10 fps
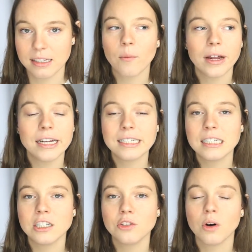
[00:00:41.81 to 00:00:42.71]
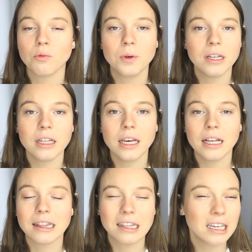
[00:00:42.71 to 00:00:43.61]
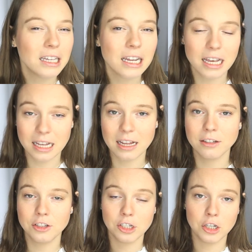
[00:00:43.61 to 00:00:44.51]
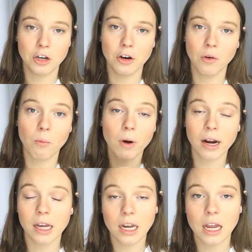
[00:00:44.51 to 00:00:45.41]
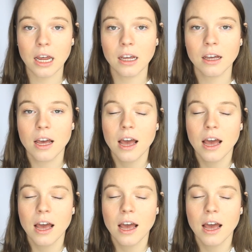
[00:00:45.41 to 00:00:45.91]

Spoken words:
I wanted to really lean into marketing,